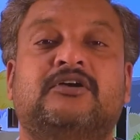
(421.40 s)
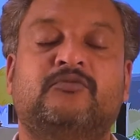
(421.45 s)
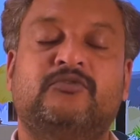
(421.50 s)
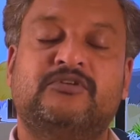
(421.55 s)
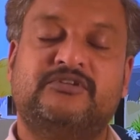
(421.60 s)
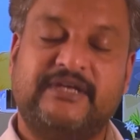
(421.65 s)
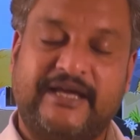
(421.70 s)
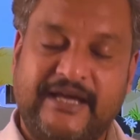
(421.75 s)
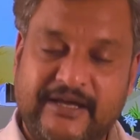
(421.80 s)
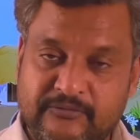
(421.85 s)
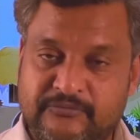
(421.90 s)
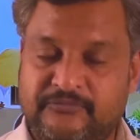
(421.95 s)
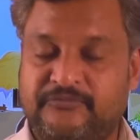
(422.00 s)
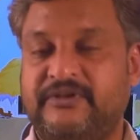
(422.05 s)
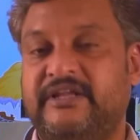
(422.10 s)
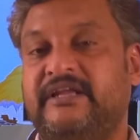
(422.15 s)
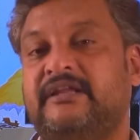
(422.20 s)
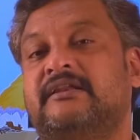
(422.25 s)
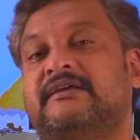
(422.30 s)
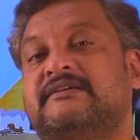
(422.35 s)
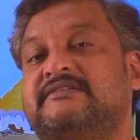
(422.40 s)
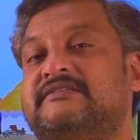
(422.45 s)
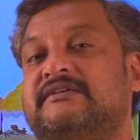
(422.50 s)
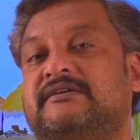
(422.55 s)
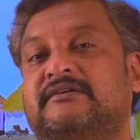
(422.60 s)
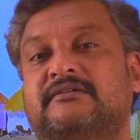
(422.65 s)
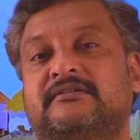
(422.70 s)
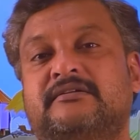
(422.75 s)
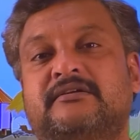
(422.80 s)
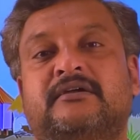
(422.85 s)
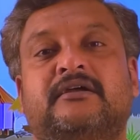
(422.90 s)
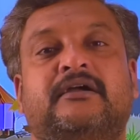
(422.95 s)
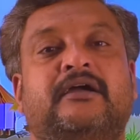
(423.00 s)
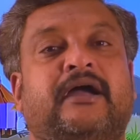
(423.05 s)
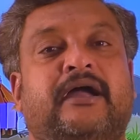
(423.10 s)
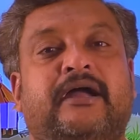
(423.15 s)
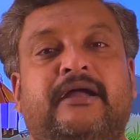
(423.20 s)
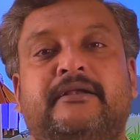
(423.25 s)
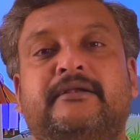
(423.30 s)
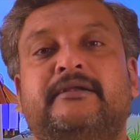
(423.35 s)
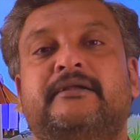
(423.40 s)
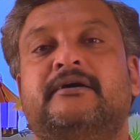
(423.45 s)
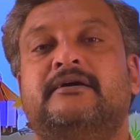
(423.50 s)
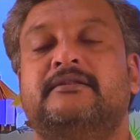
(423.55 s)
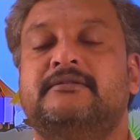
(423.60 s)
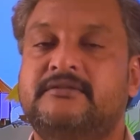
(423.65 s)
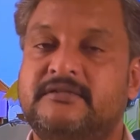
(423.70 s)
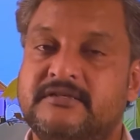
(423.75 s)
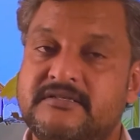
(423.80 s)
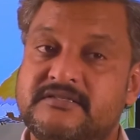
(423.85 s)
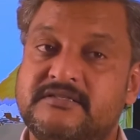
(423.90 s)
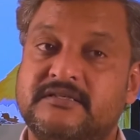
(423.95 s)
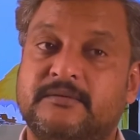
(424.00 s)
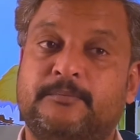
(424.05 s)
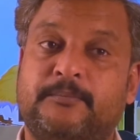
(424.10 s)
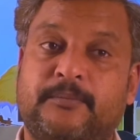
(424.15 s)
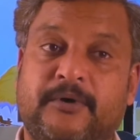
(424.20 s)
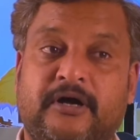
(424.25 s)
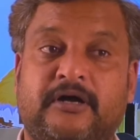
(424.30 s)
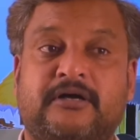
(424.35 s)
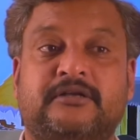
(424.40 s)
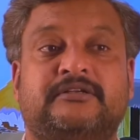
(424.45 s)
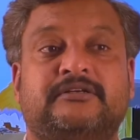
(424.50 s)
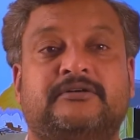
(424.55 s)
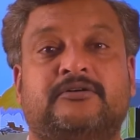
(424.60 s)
with every lesson, and this part